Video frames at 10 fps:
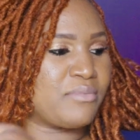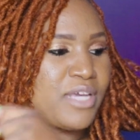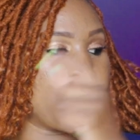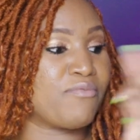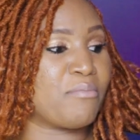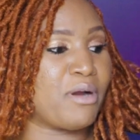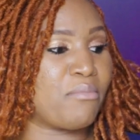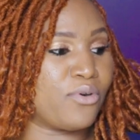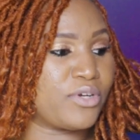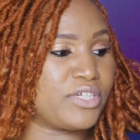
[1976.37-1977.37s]
Came from my
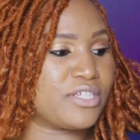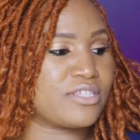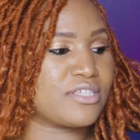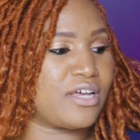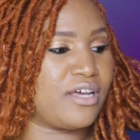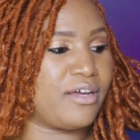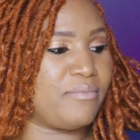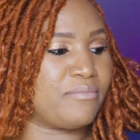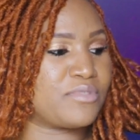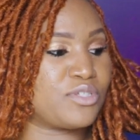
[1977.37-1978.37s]
brokenness
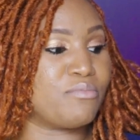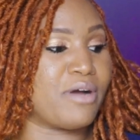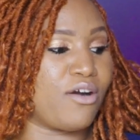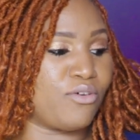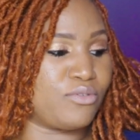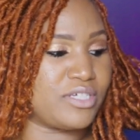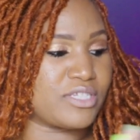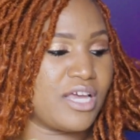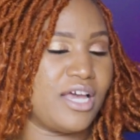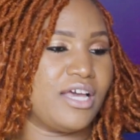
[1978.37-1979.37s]
to my
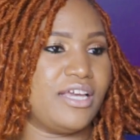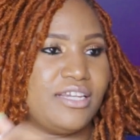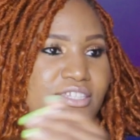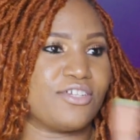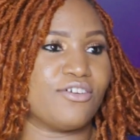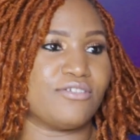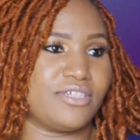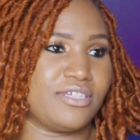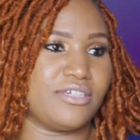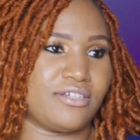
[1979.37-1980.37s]
wholeness, and this girl
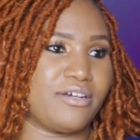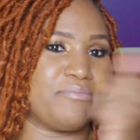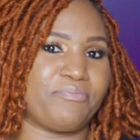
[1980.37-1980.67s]
did get up.